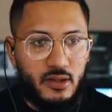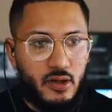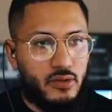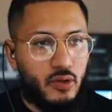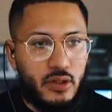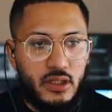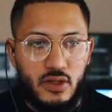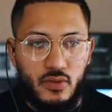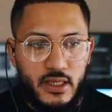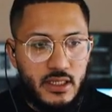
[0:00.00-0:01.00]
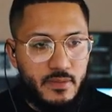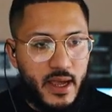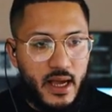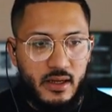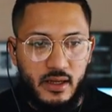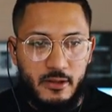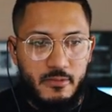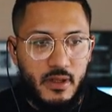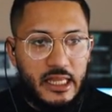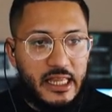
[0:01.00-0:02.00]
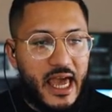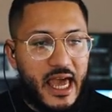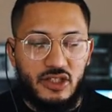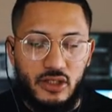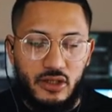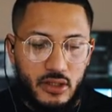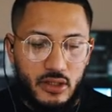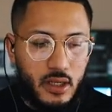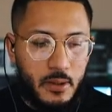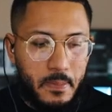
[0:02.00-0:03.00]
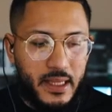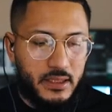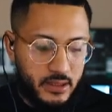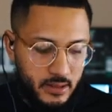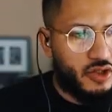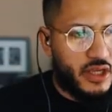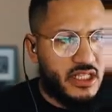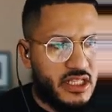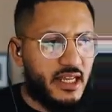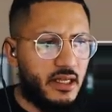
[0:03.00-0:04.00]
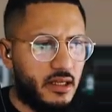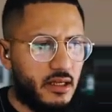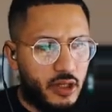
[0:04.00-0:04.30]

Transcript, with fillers: don't no need to raise it back up and that actually looks amazing so he's got it